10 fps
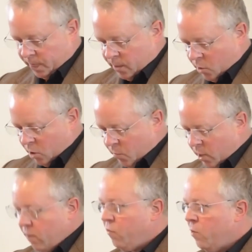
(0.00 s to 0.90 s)
but are
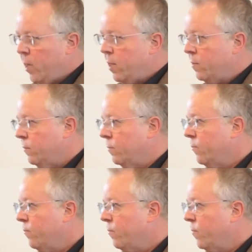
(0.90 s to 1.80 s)
being forbidden
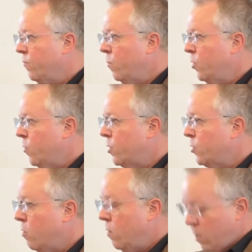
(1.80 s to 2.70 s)
from doing
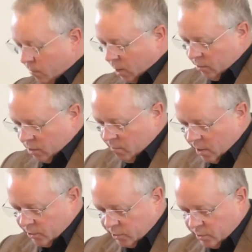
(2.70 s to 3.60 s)
so by their
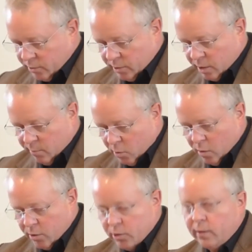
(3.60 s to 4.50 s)
ministers, their
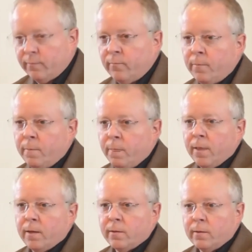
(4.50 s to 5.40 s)
boards, and
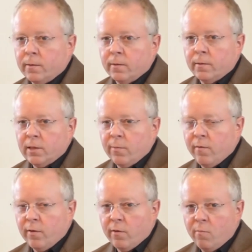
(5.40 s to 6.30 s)
some of
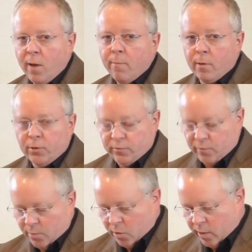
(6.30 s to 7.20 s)
their own members
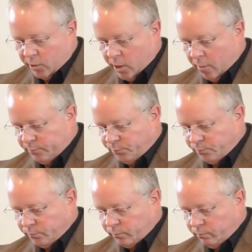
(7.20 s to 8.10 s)
from doing so.
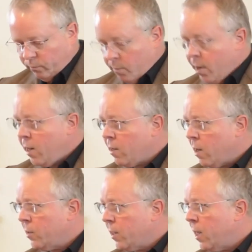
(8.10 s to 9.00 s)
Many
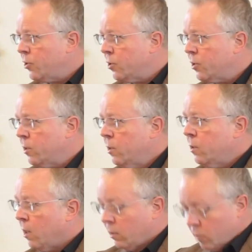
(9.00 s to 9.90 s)
congregations
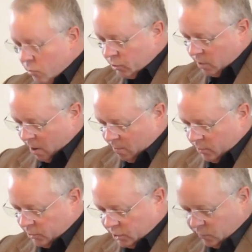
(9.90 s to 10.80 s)
are losing members as a